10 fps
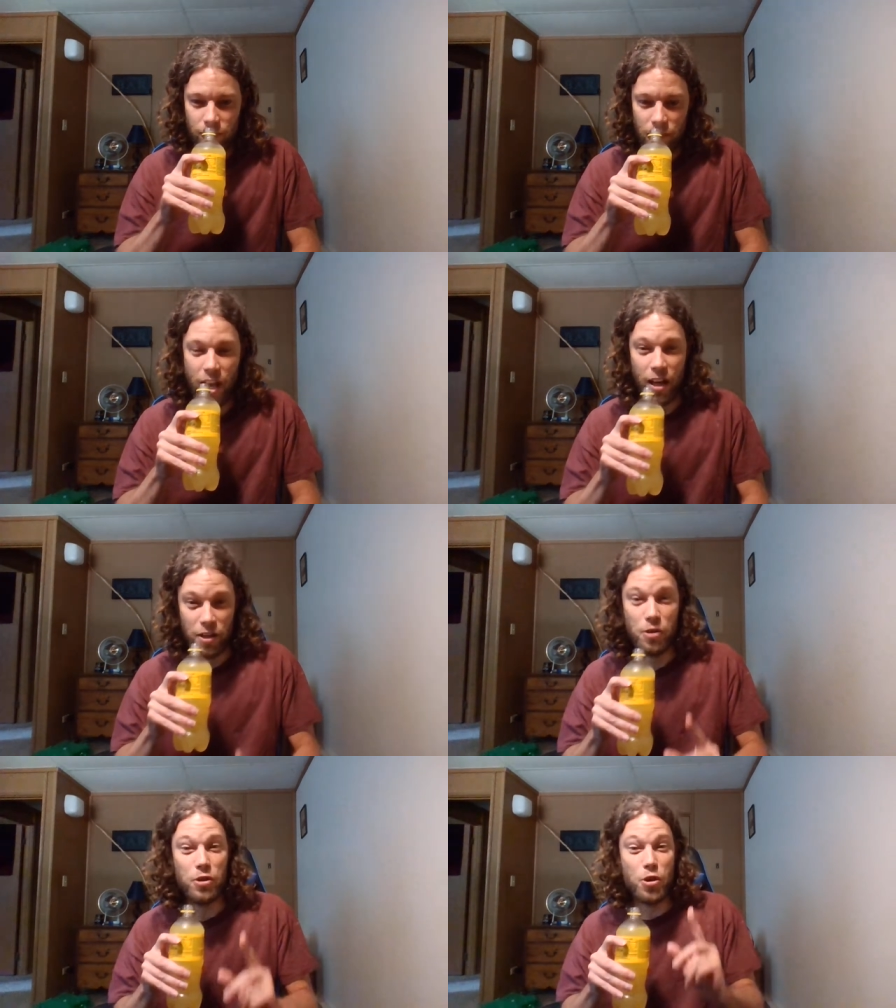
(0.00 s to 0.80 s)
yeah,
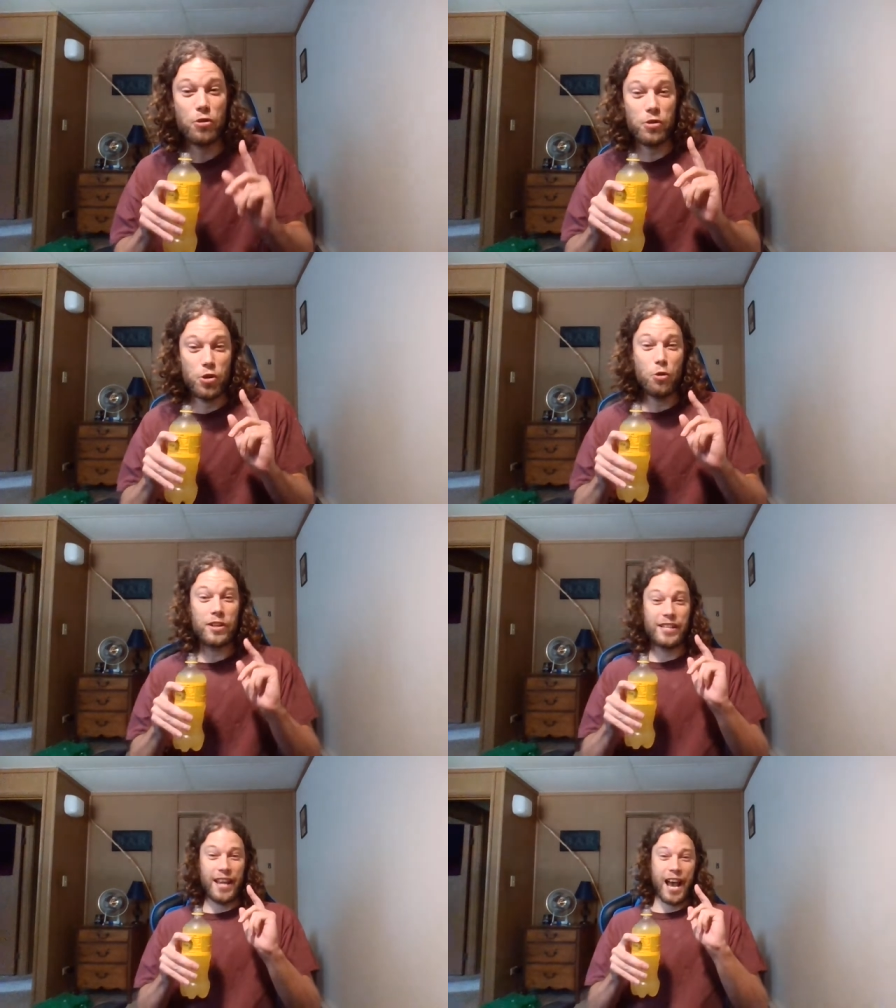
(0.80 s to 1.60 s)
you you you
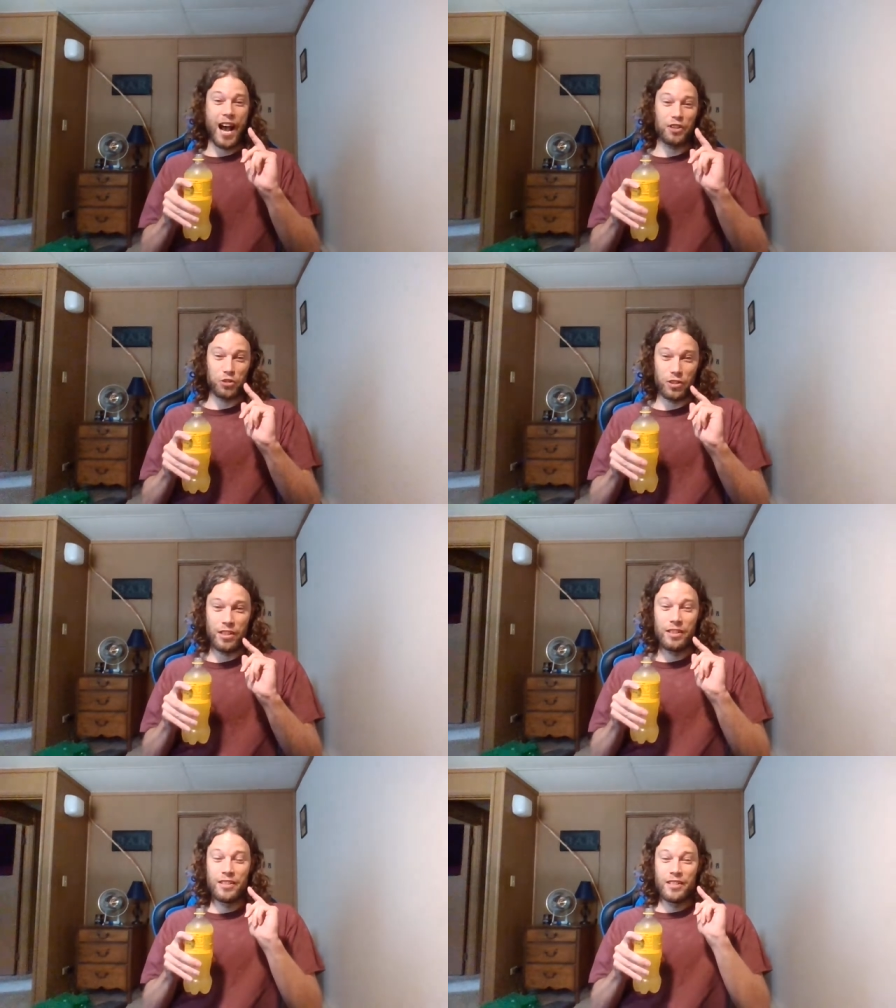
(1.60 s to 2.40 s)
can
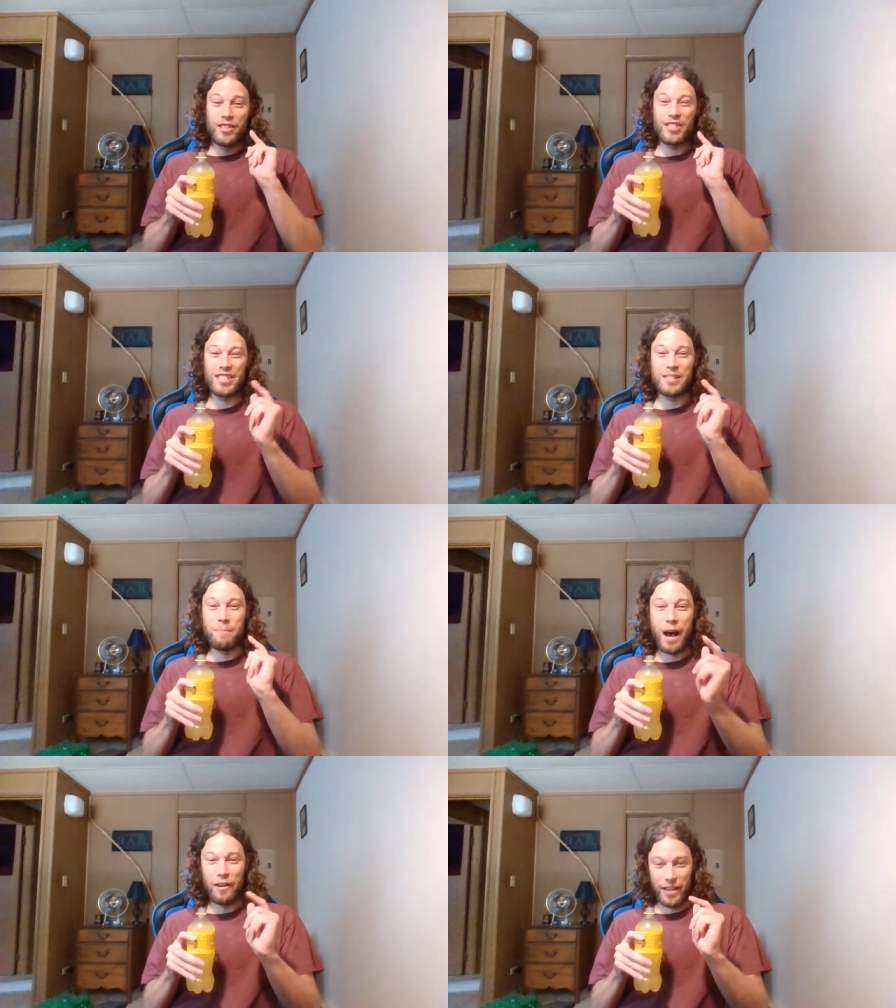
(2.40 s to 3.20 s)
actually
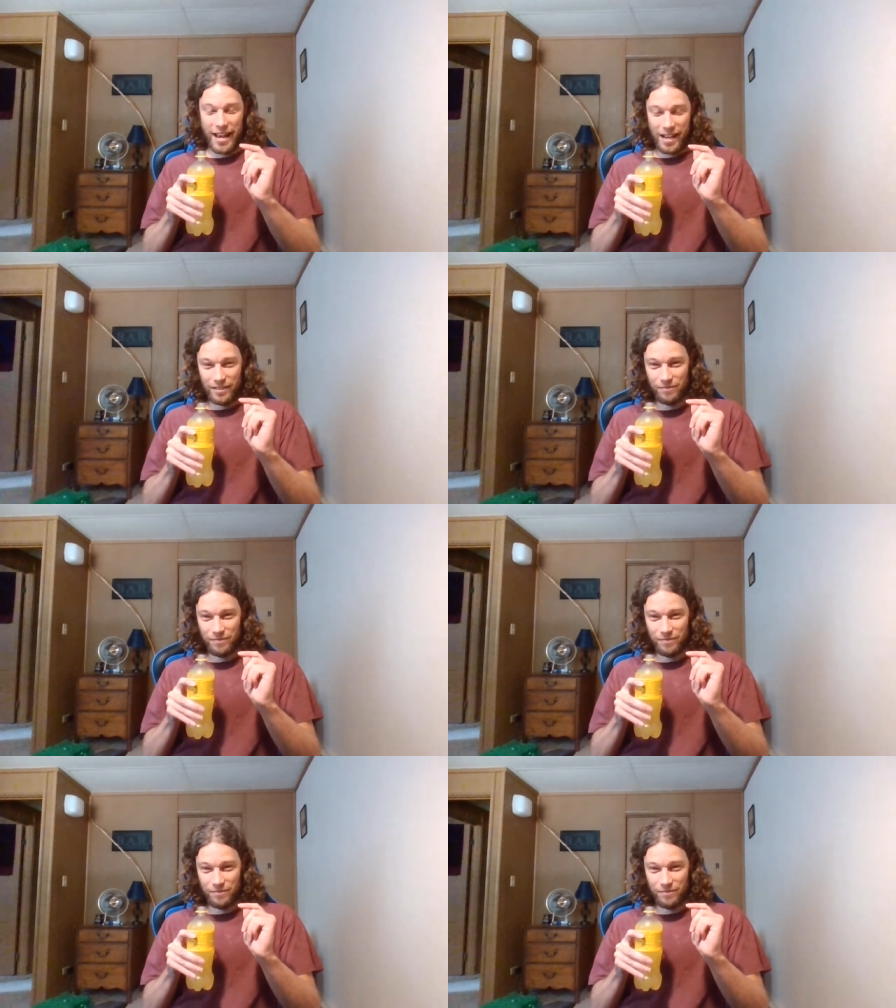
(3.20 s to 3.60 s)
smell that.